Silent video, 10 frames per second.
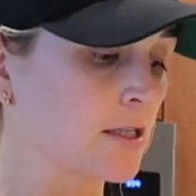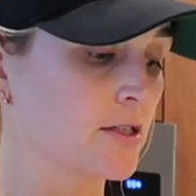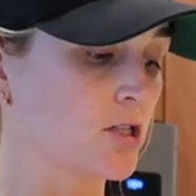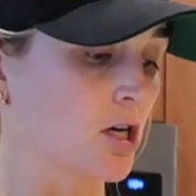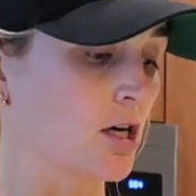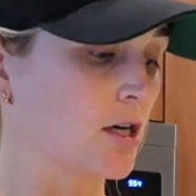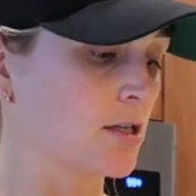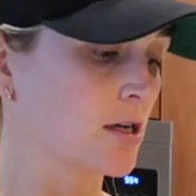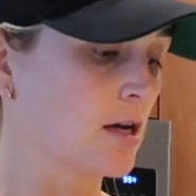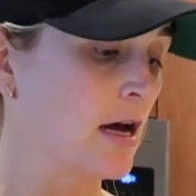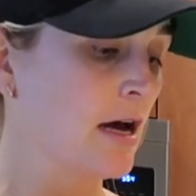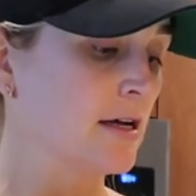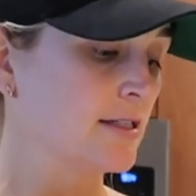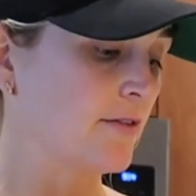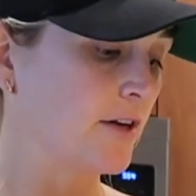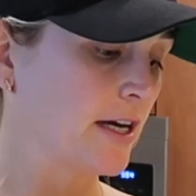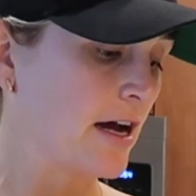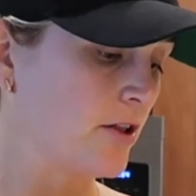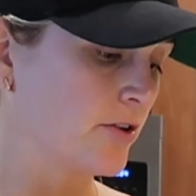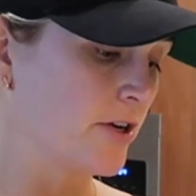These are 70
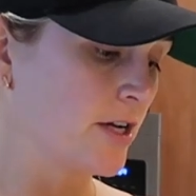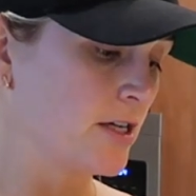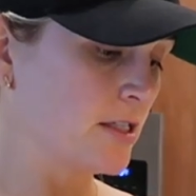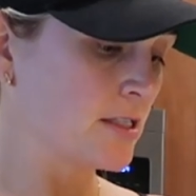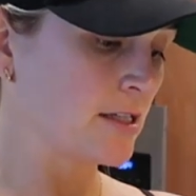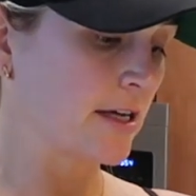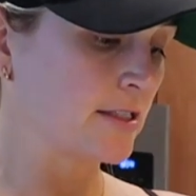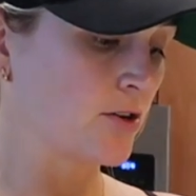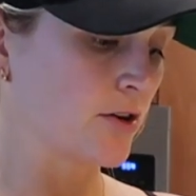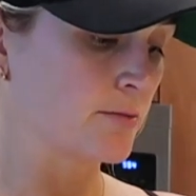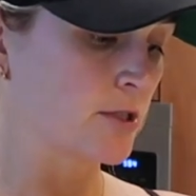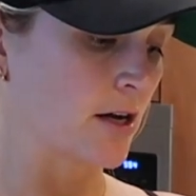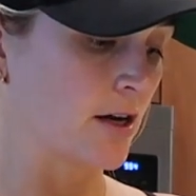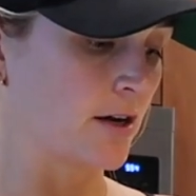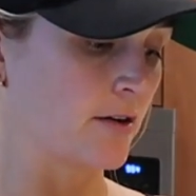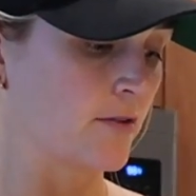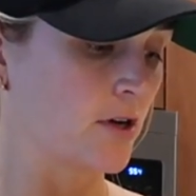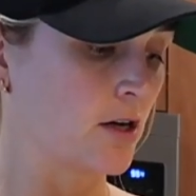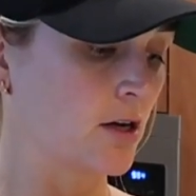calories, 19 grams of